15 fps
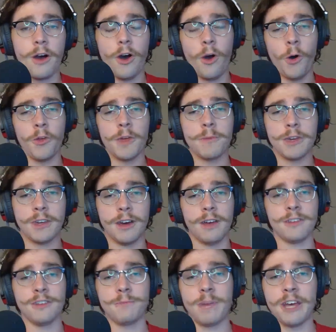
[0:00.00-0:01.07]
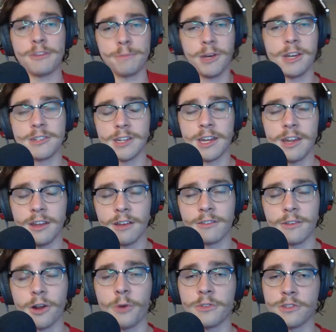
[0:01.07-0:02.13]
Only because his best pitch that he does
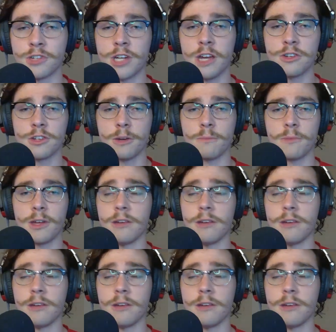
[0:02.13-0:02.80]
throw is his changeup.